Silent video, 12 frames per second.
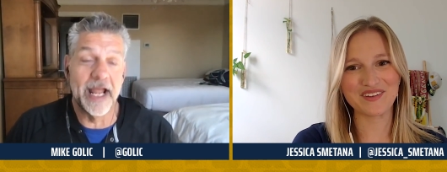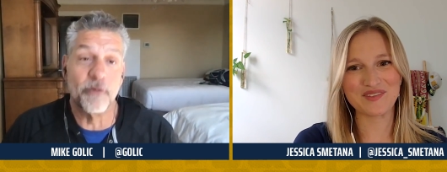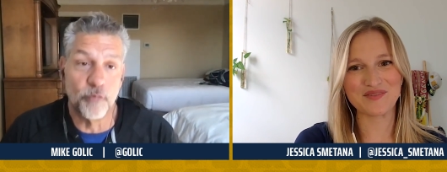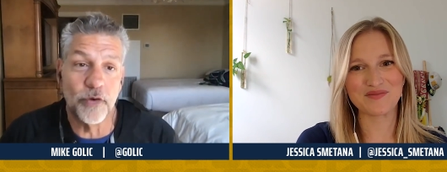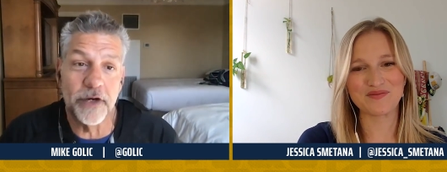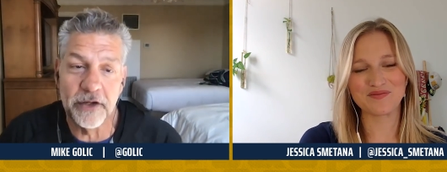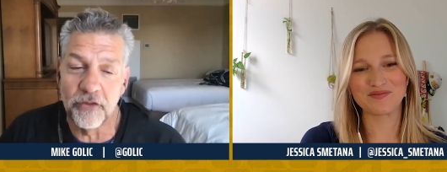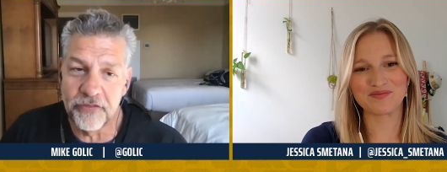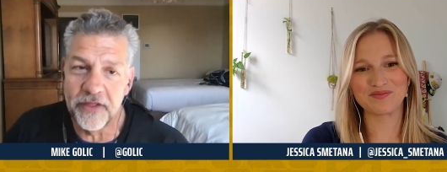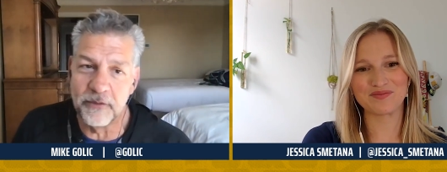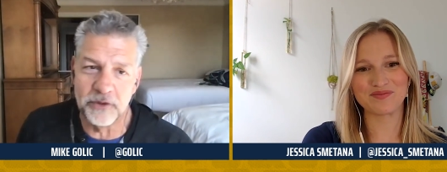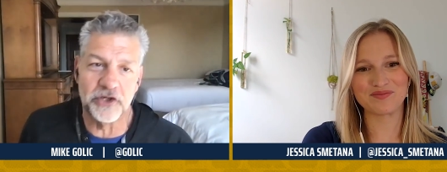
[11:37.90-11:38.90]
Speaker 1: a real
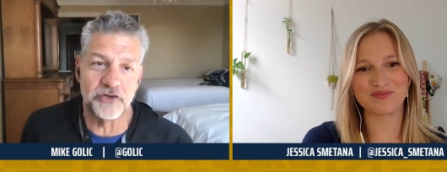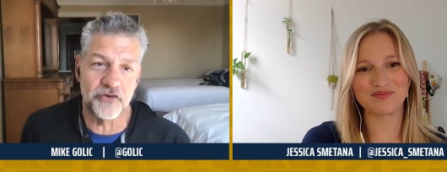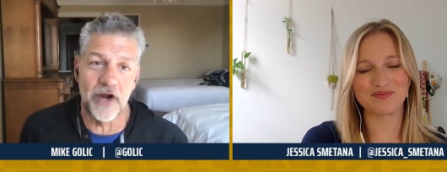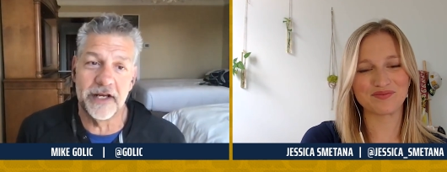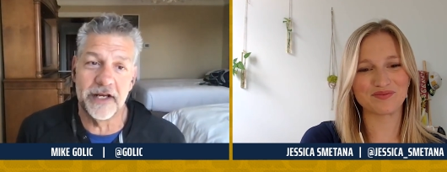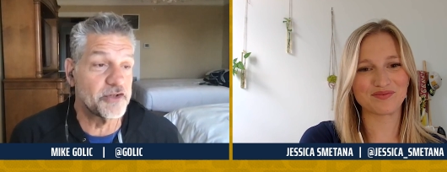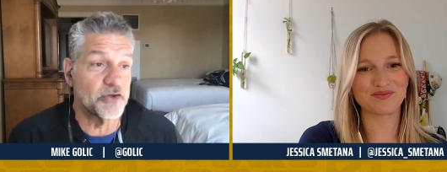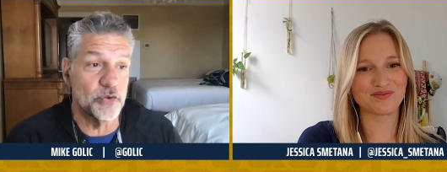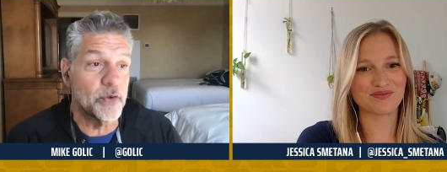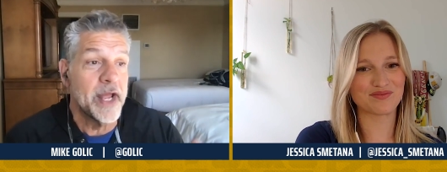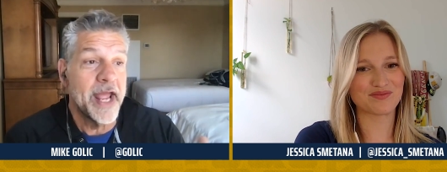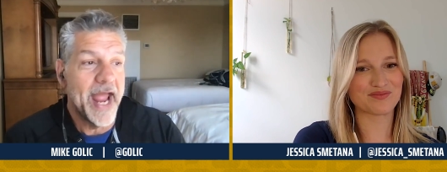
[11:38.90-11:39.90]
thing when you're trying to do
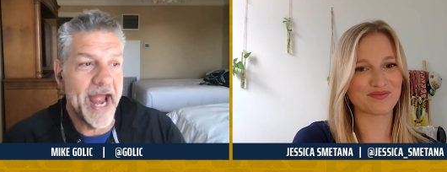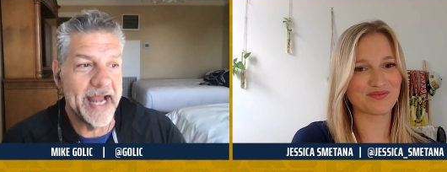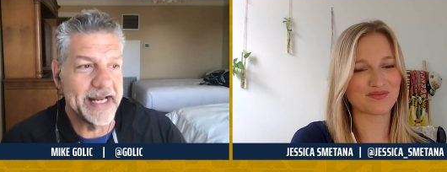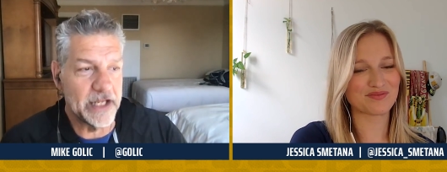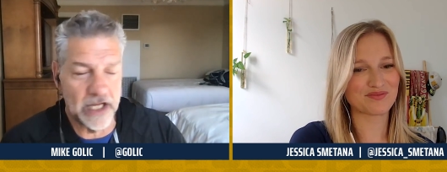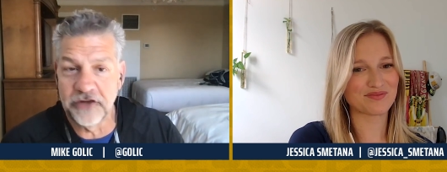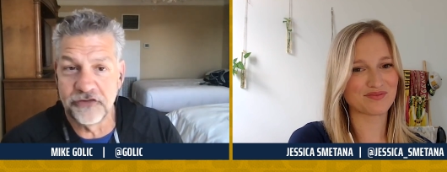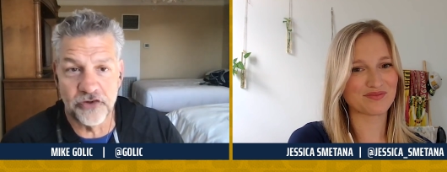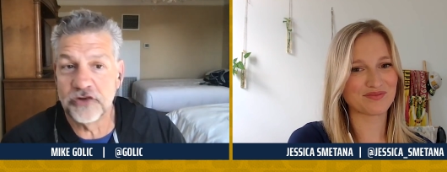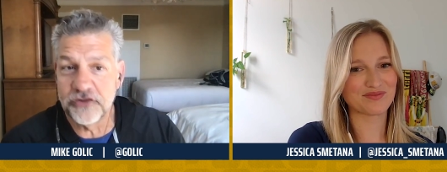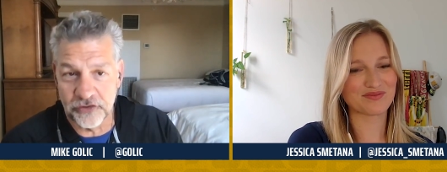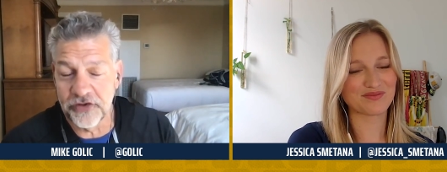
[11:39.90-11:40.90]
any
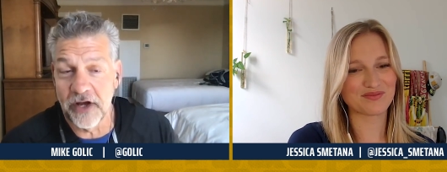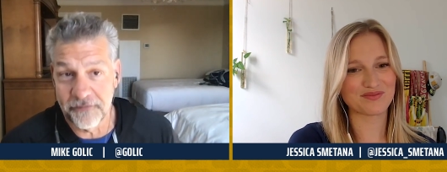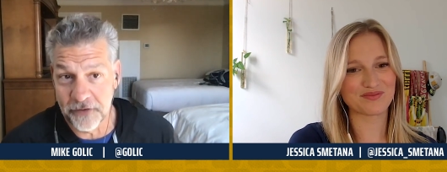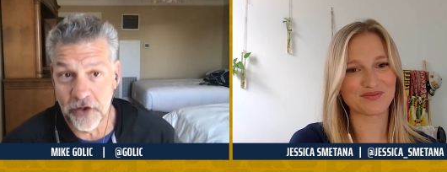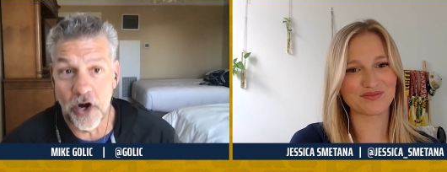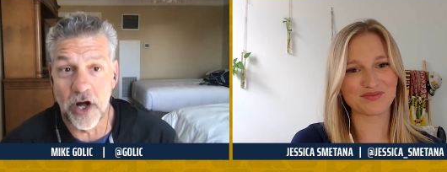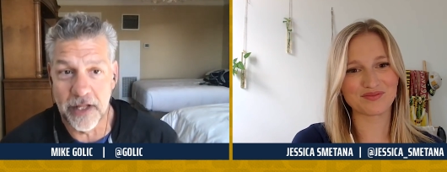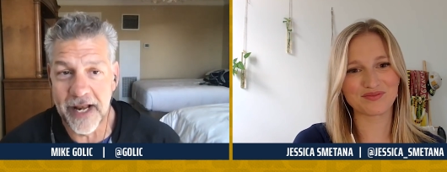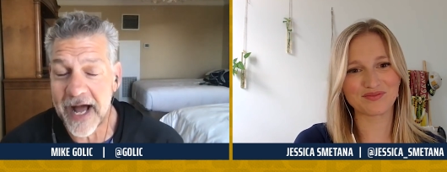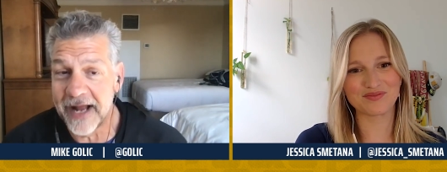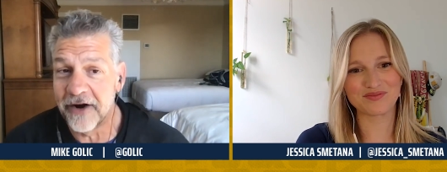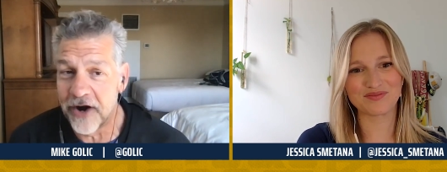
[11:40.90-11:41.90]
exert yourself at all at
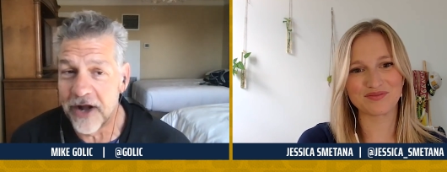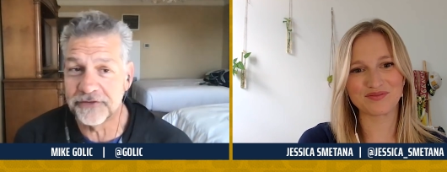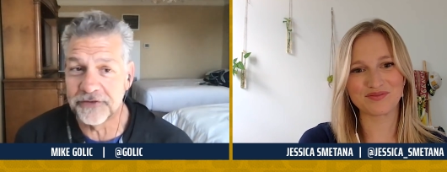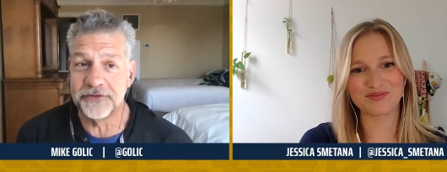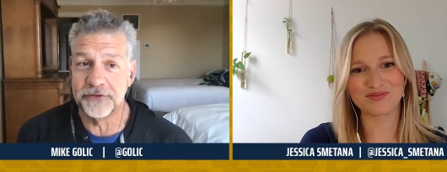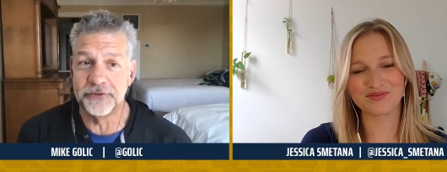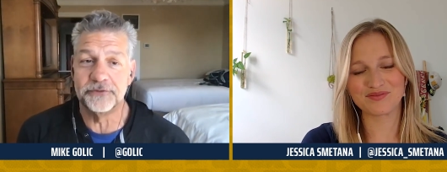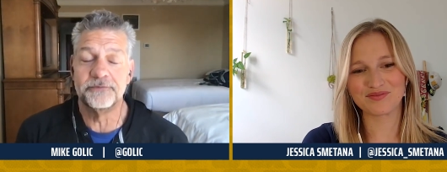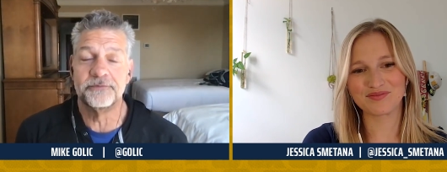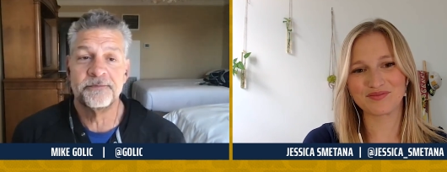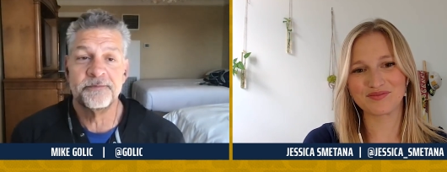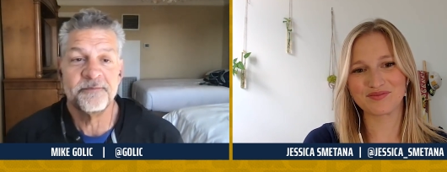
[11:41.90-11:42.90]
higher altitude.
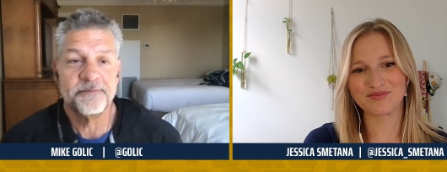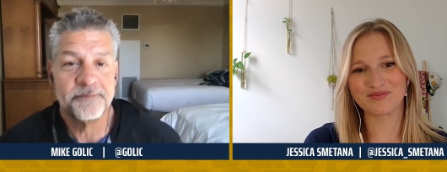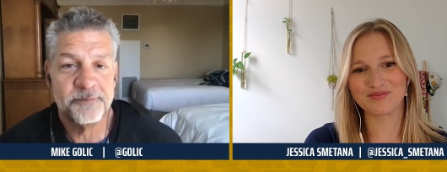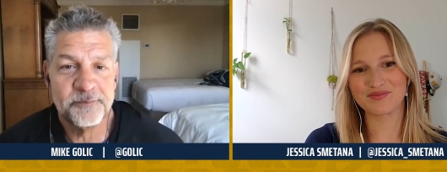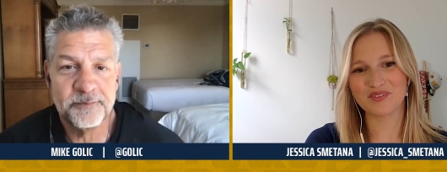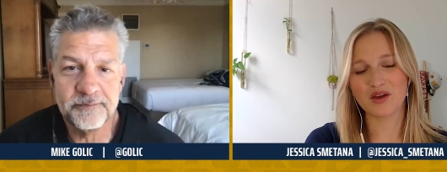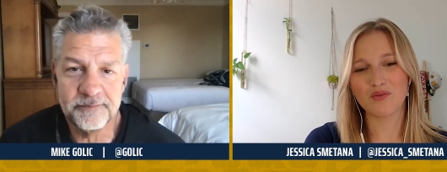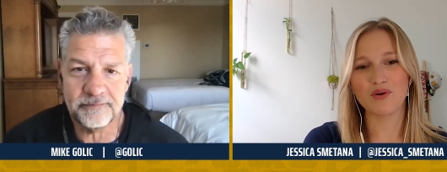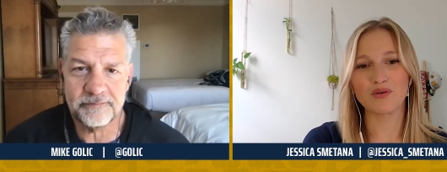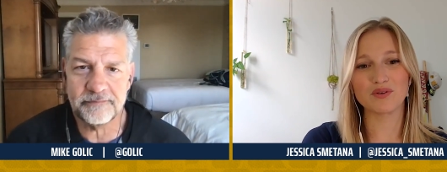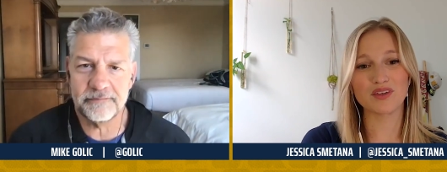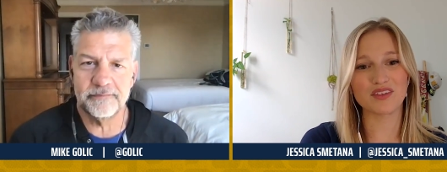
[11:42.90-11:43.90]
Speaker 2: Well,
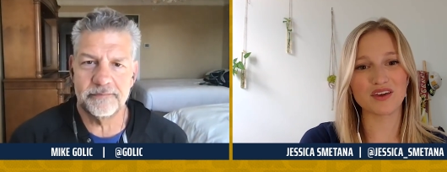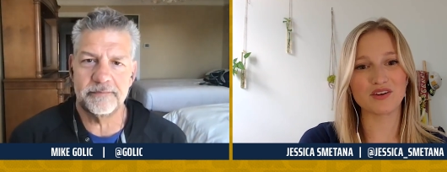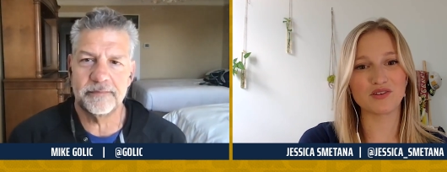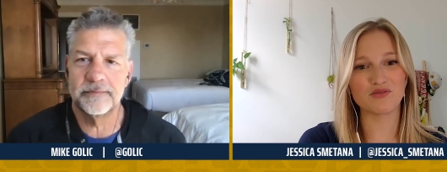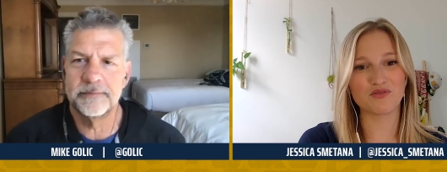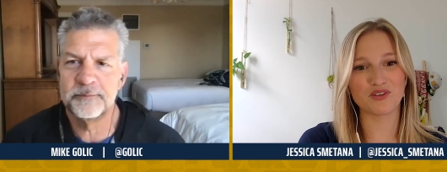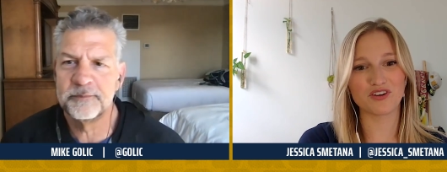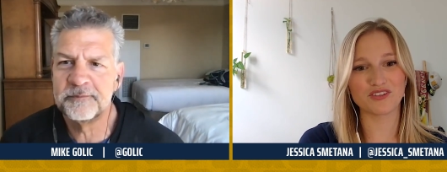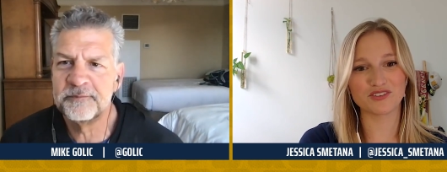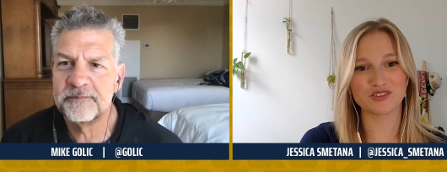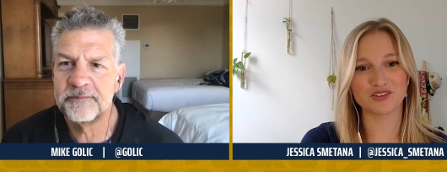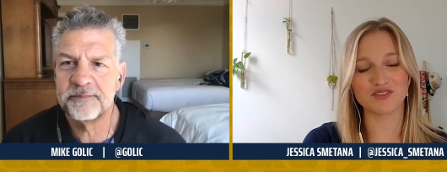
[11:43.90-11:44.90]
we thank you for your
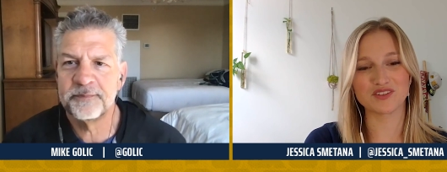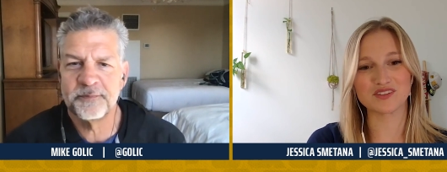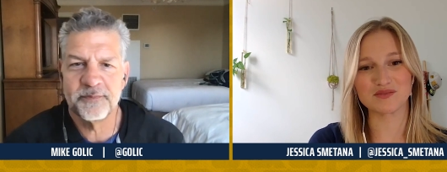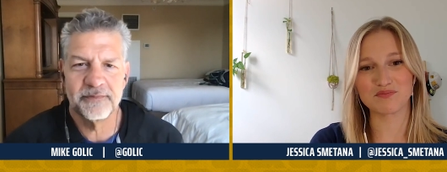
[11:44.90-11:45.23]
service and